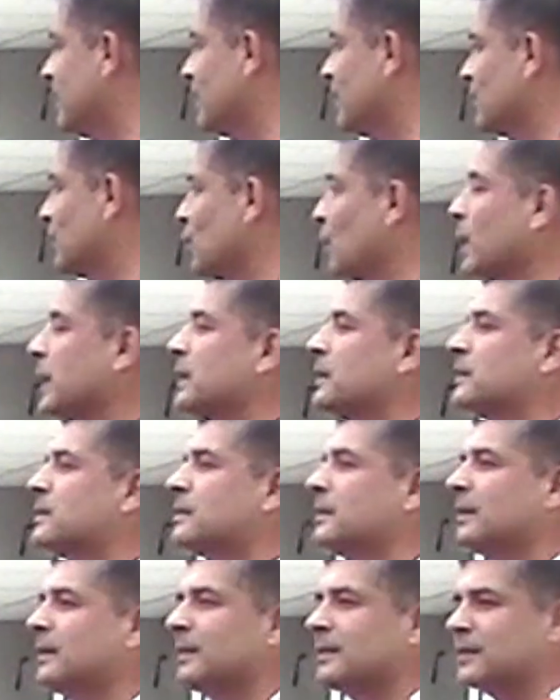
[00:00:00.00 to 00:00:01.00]
So once
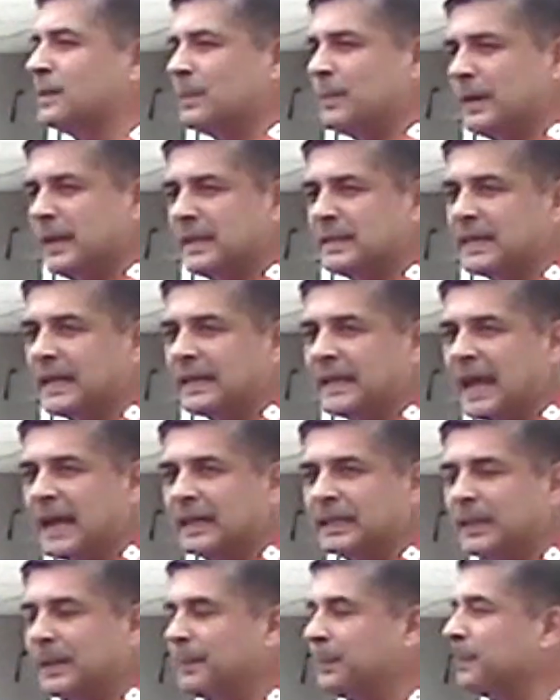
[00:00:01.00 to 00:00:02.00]
somebody has
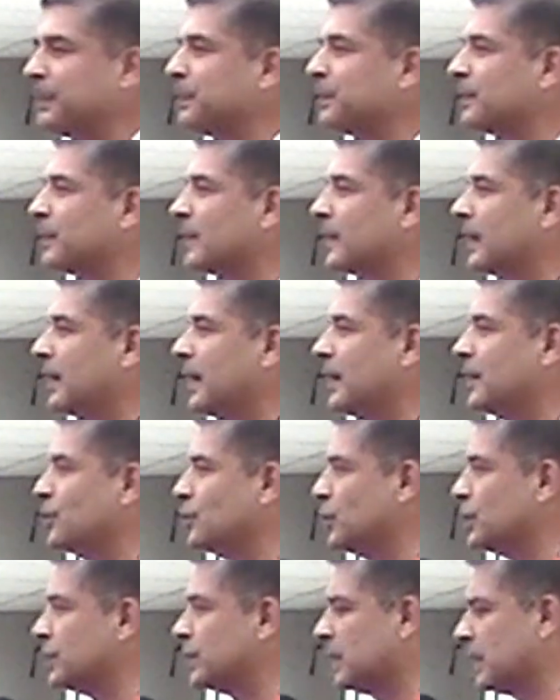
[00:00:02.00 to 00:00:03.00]
attacked them, and
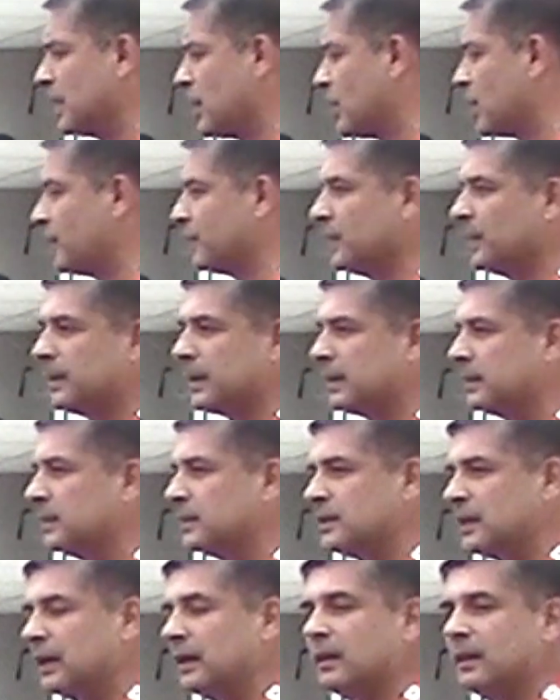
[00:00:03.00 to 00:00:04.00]
Yudhishthira, all of them are in the
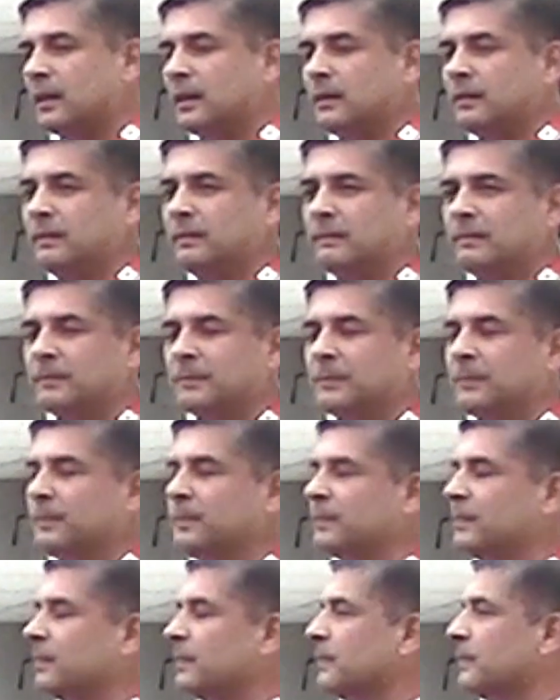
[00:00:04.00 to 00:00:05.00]
jungle,
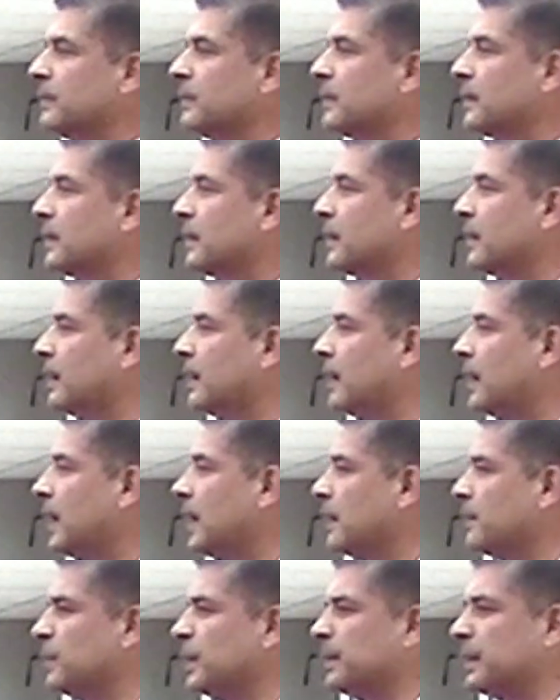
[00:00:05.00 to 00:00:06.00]

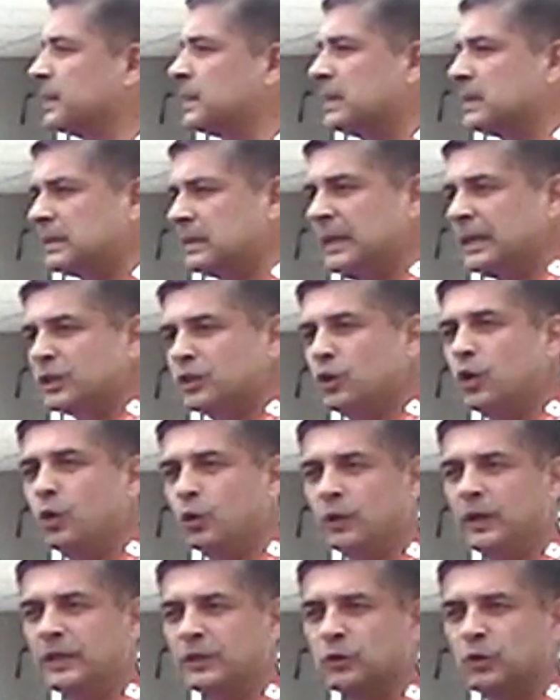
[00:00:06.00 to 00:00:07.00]
and Bhima says, let's
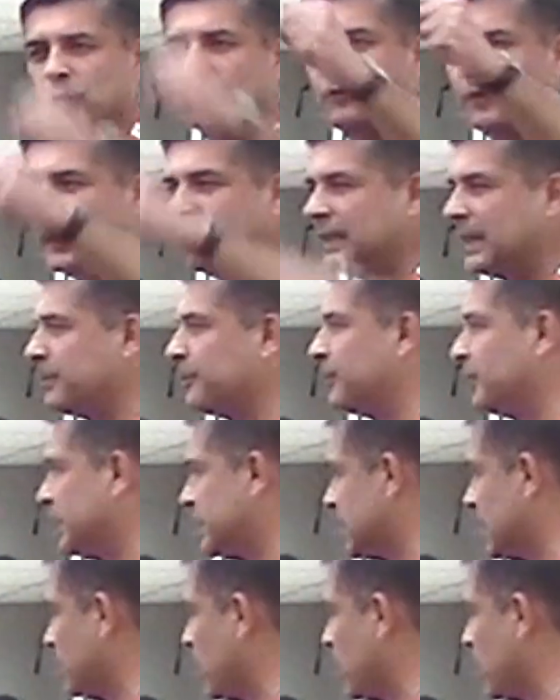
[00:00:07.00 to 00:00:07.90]
go and fight them, finish them